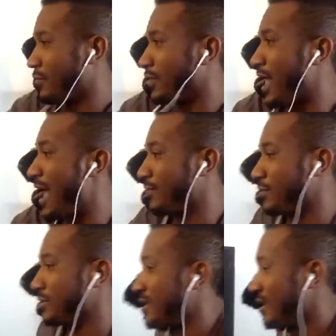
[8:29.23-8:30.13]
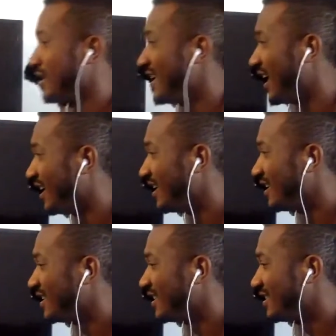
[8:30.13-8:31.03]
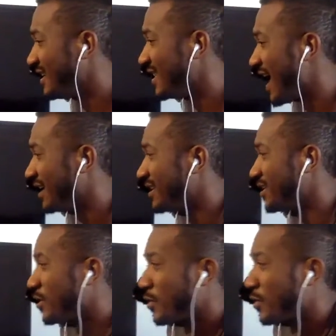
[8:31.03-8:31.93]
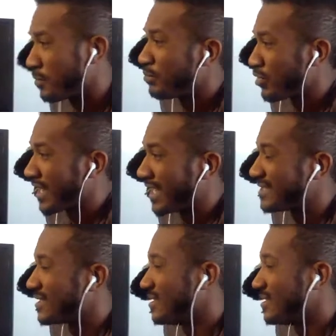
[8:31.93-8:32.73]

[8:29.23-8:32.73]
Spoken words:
Livers, yeah, need that. Bring it.